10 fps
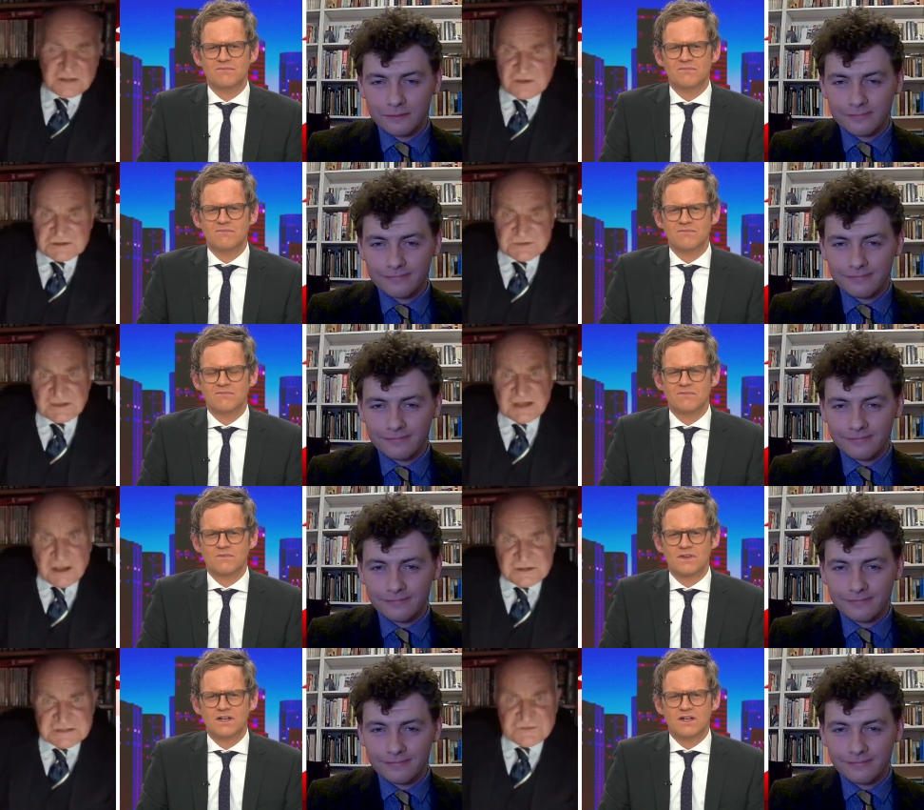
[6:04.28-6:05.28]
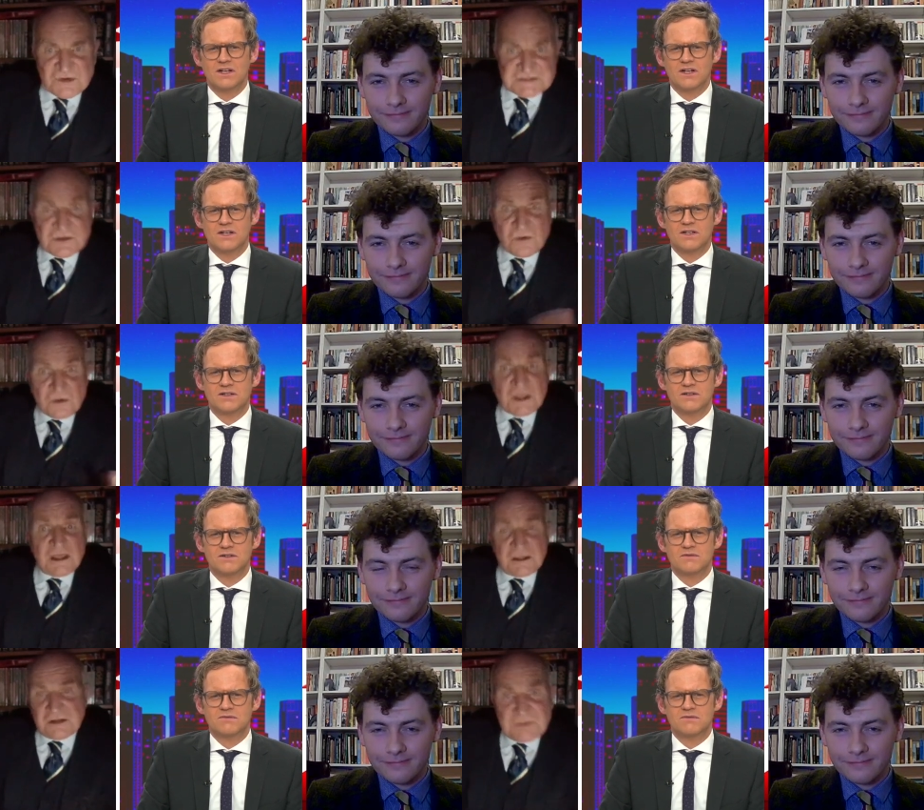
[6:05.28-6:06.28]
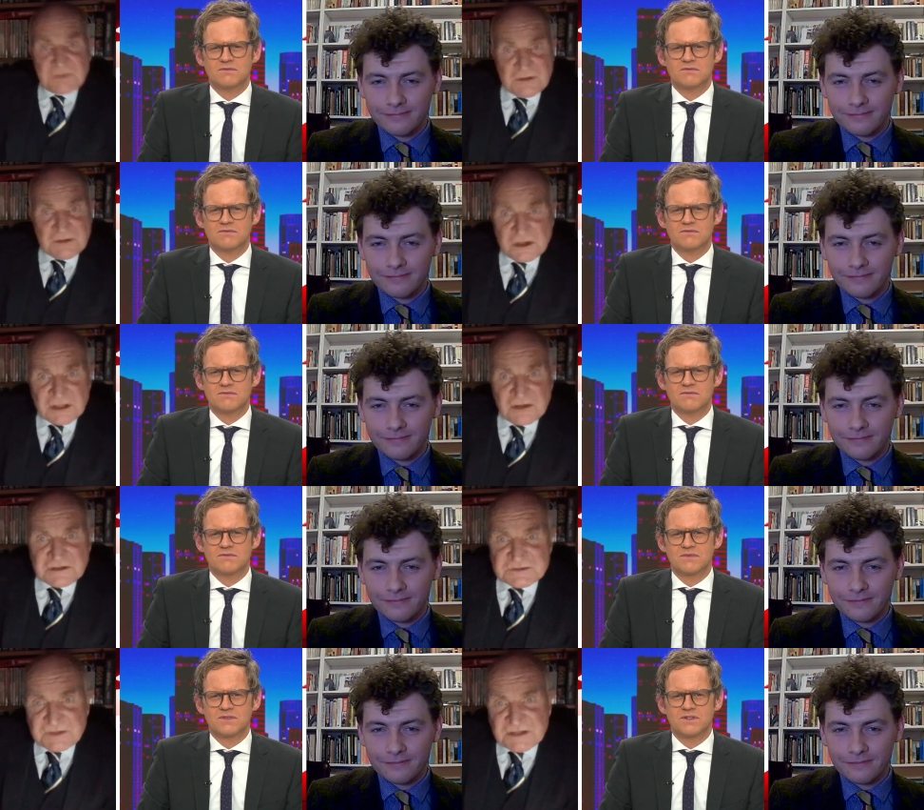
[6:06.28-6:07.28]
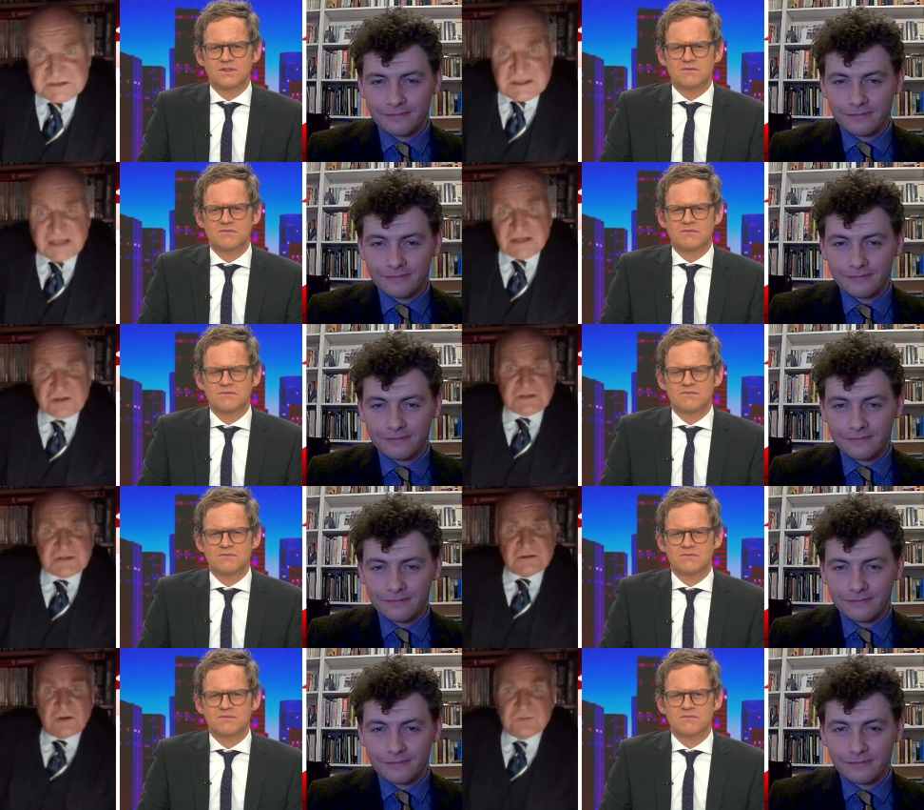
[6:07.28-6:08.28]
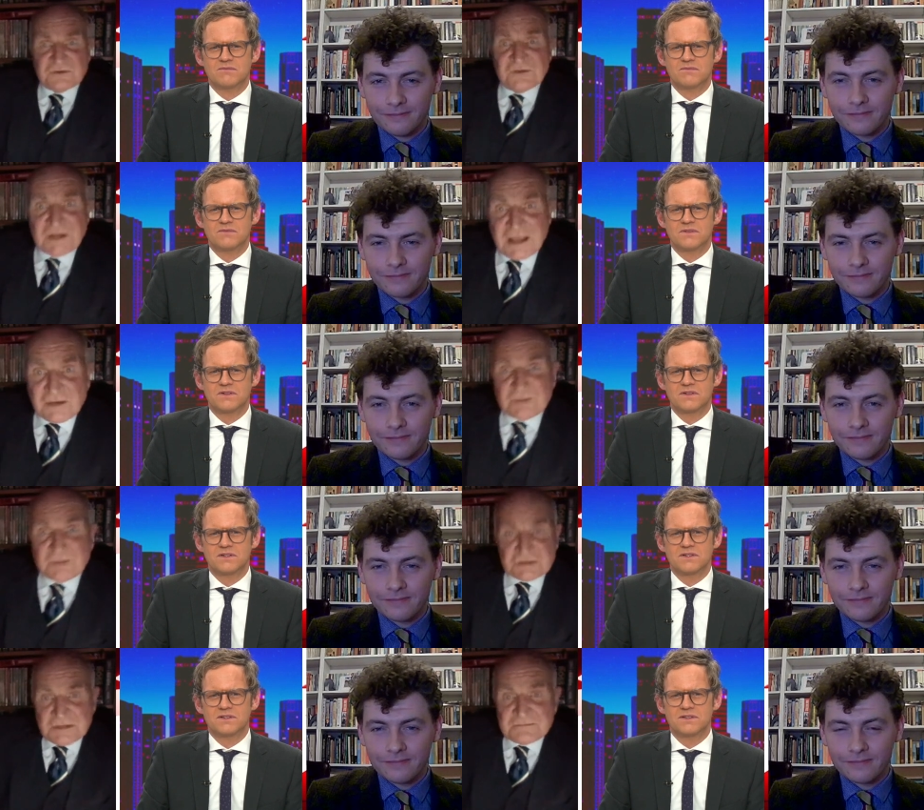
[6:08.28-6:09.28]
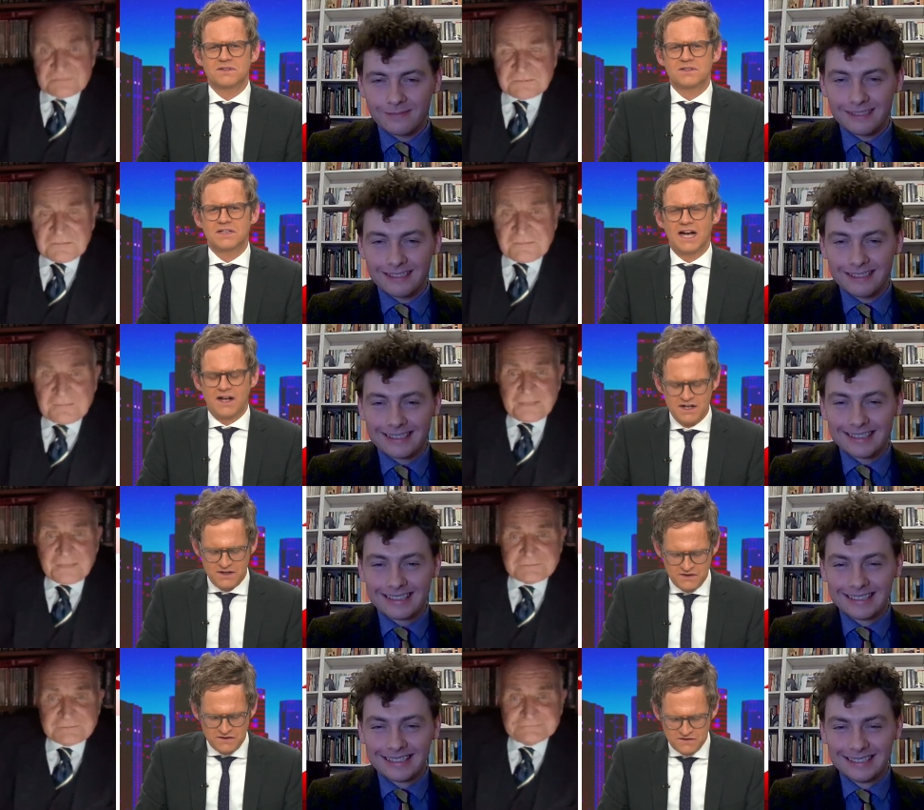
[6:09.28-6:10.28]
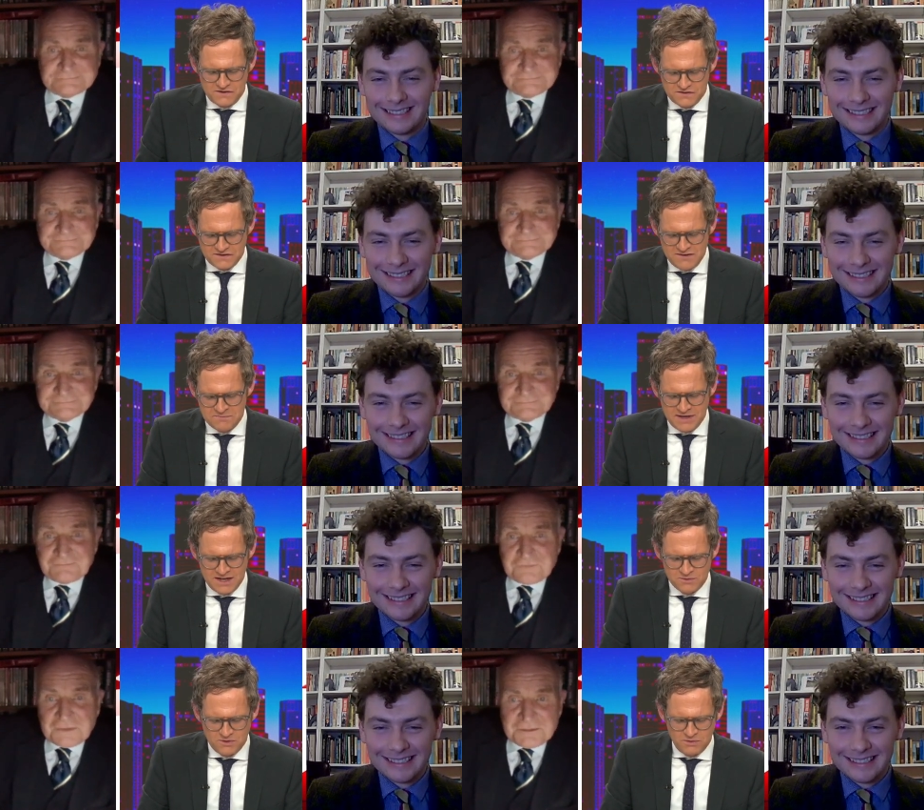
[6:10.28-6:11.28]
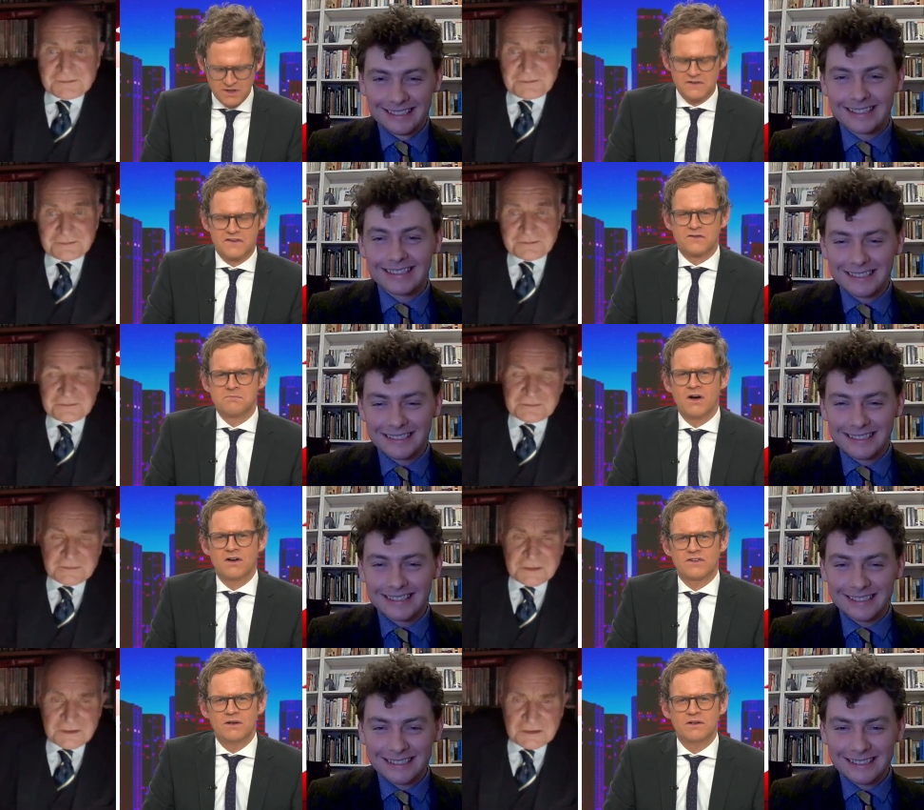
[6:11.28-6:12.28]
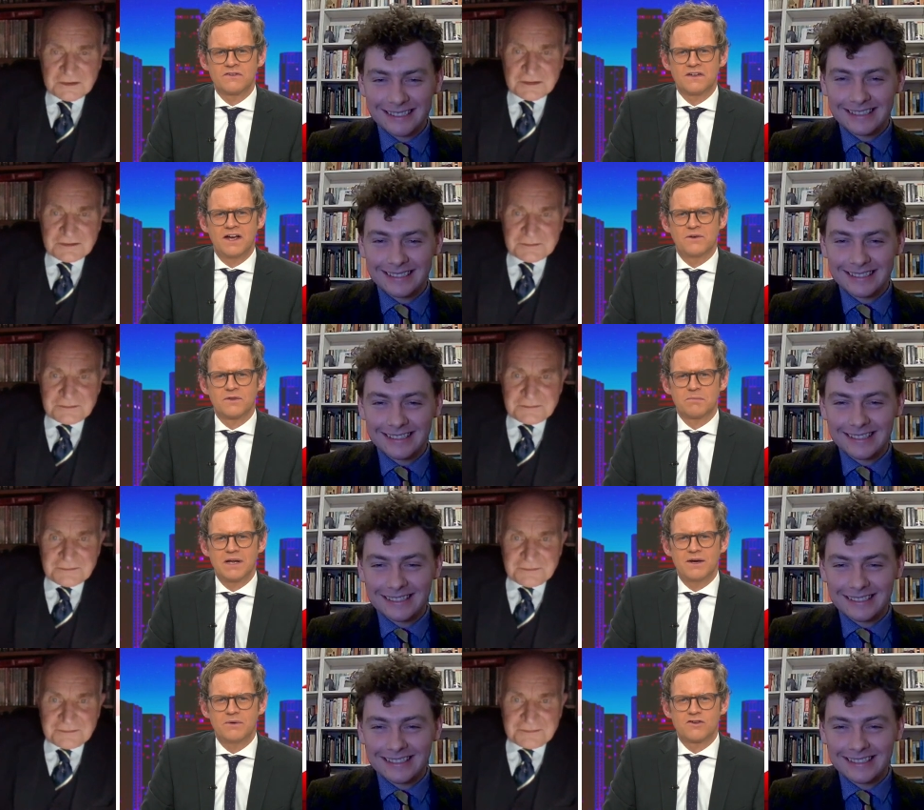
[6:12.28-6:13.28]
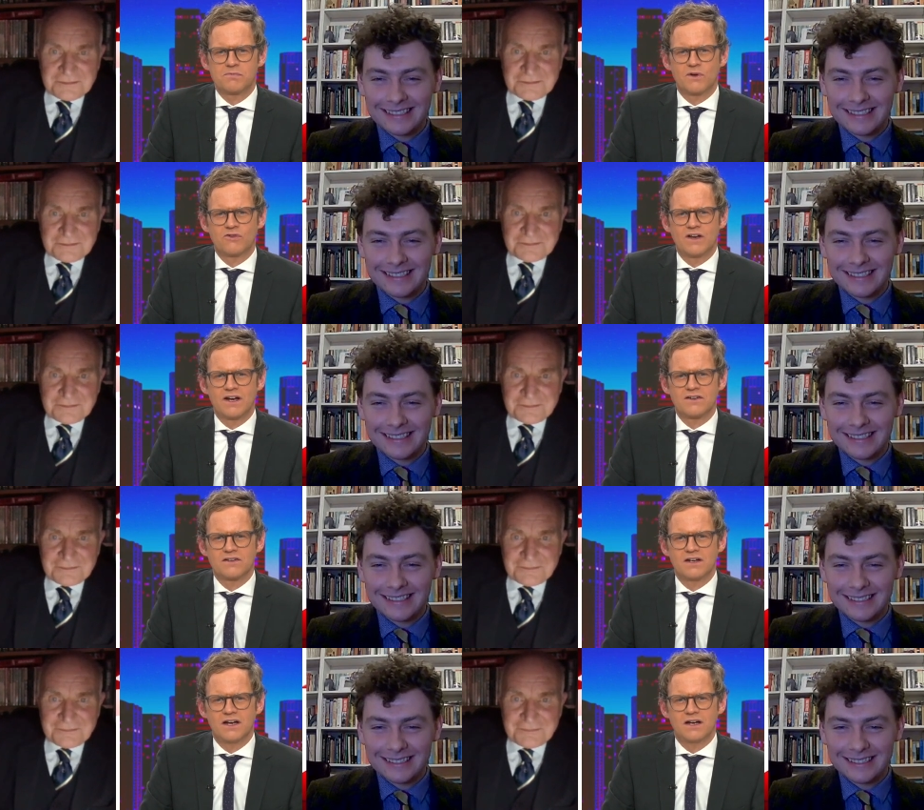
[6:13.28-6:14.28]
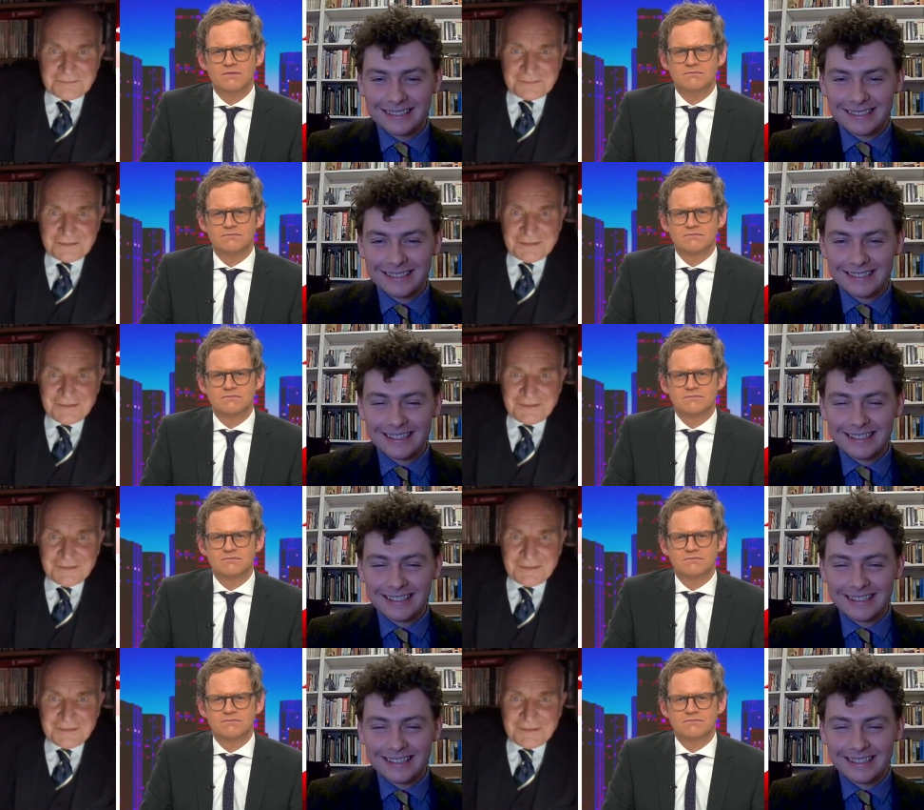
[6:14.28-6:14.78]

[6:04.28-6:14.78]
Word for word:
Speaker 1: to those with the loudest voices or, you know, the Miriam Margulies with their scatological coprophiliac rubbish?
Speaker 2: Yeah, Stephen Pound, what is this? Mark Dolan tonight or the Blair Witch Project? Do